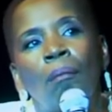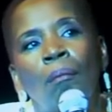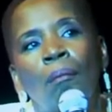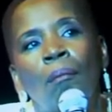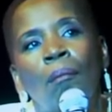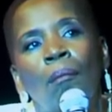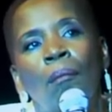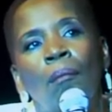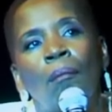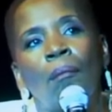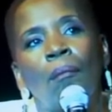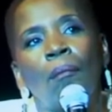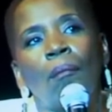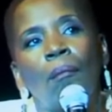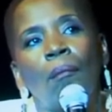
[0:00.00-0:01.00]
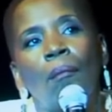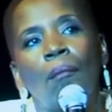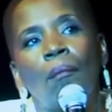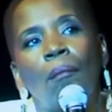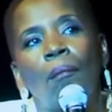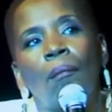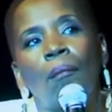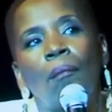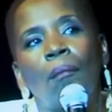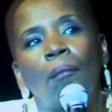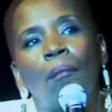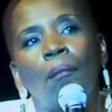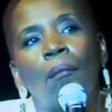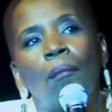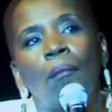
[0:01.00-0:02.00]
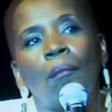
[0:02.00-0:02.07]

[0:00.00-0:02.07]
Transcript: Nobody speaks.